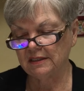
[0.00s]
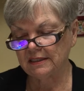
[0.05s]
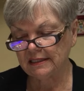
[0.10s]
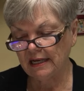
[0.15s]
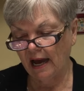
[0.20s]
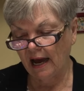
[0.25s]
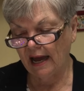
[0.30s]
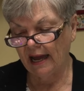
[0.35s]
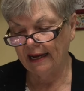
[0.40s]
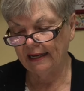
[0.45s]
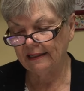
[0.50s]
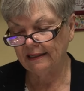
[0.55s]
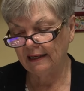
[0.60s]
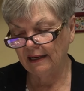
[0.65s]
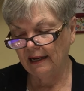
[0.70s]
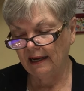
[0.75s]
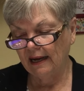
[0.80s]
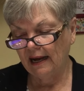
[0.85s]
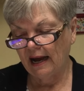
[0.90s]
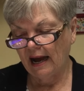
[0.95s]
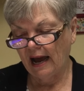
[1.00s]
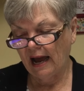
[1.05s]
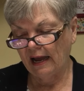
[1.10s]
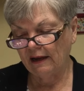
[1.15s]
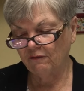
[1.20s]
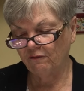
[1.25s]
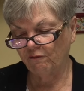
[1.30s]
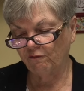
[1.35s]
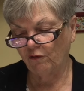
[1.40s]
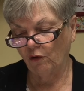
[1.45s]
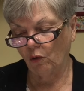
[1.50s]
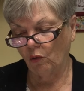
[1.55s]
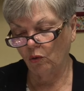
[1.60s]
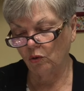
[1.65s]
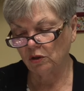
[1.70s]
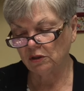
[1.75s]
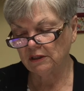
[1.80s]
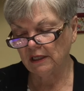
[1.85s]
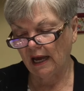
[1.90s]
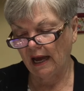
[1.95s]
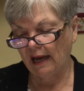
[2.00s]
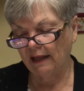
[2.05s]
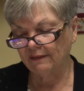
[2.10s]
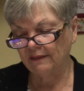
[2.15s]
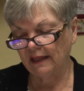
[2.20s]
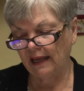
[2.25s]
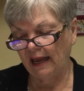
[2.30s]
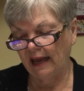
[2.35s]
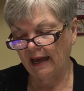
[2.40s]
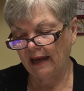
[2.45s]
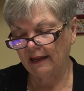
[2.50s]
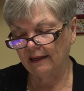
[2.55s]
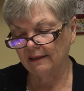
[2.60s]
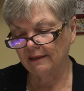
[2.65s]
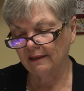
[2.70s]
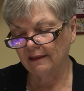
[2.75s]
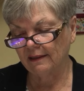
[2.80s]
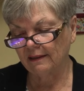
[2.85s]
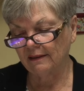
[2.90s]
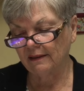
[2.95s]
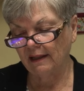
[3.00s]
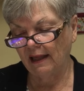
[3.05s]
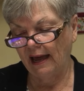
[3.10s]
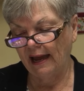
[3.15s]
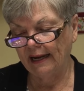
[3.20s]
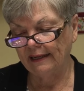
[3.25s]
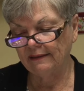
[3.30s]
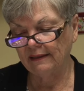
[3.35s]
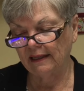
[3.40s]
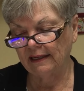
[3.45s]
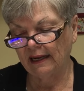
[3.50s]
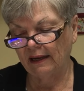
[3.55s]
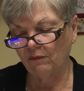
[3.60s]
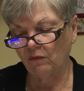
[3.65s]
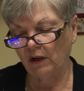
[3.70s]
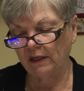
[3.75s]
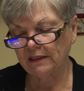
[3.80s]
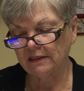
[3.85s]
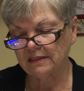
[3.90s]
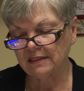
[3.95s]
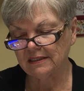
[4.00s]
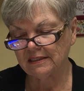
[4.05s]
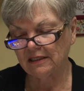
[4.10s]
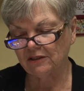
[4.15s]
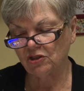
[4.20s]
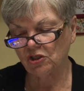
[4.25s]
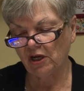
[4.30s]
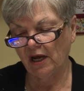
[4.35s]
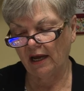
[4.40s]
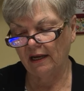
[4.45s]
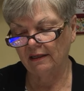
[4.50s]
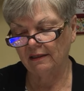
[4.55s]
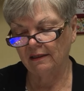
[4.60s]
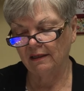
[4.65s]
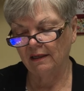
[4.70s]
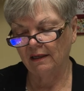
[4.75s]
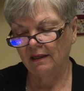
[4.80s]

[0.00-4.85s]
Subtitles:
side. I fold on that line that I want to stitch on.